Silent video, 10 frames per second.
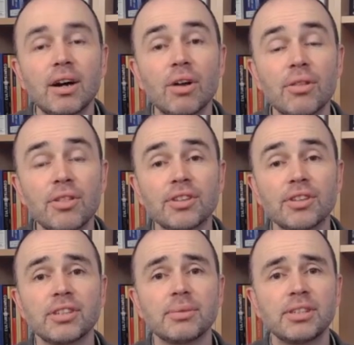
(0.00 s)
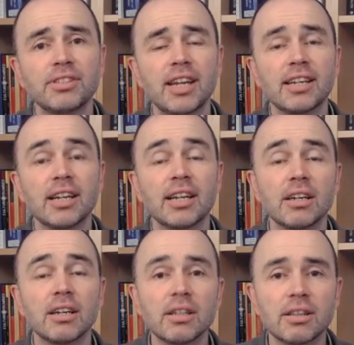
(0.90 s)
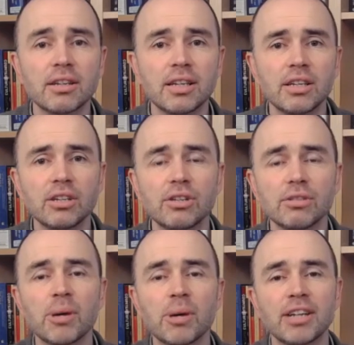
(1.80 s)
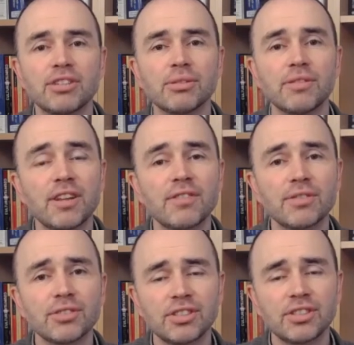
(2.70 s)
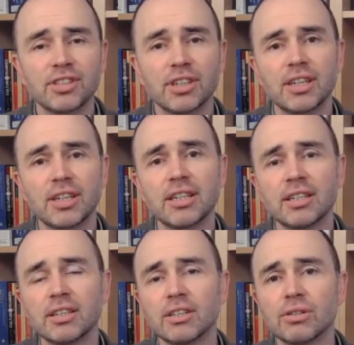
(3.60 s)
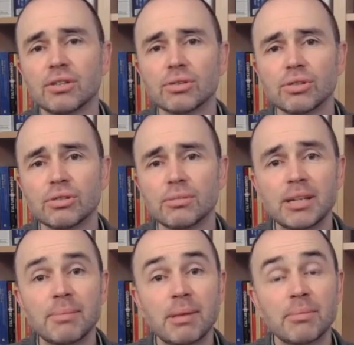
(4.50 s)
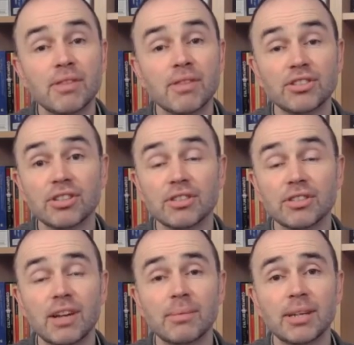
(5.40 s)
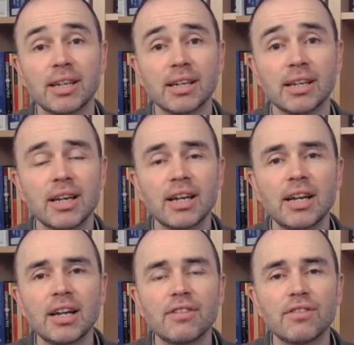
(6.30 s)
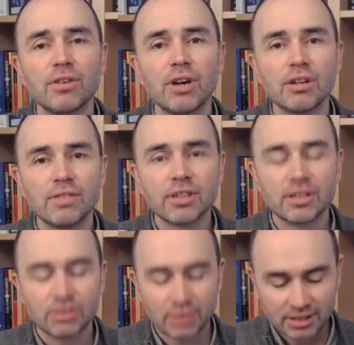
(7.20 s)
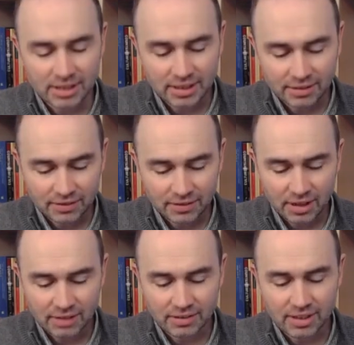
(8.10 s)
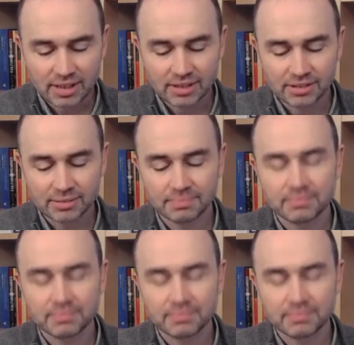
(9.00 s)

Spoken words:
On Thursday, we said an earthly goodbye to a faithful sister in the Lord who had been a member of our church family here for over 25 years.